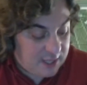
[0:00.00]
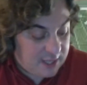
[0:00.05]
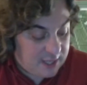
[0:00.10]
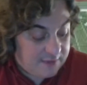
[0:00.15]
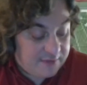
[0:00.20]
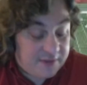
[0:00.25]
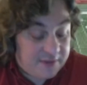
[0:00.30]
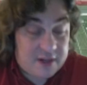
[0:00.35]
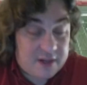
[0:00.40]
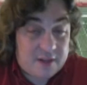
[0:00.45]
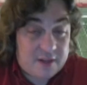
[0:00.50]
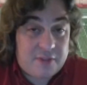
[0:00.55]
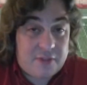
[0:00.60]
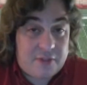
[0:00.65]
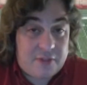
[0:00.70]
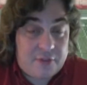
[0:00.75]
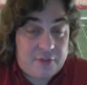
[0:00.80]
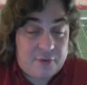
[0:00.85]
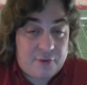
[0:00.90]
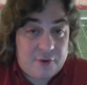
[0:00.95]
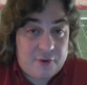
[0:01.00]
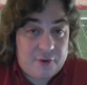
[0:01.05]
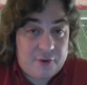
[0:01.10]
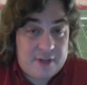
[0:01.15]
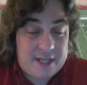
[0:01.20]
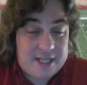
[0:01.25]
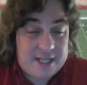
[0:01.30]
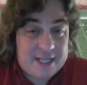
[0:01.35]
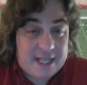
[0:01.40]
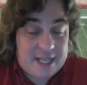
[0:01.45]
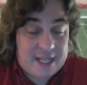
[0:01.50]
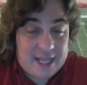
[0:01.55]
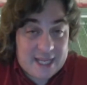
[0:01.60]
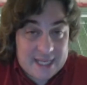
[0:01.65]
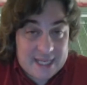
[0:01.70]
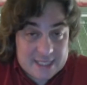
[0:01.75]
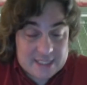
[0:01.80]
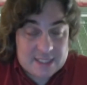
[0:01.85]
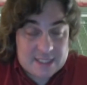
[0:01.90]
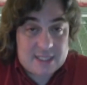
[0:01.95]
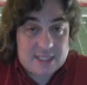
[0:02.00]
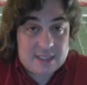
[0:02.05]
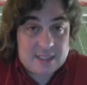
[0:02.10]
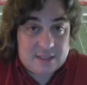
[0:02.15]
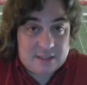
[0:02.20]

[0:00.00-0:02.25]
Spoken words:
And then on 3rd and 8,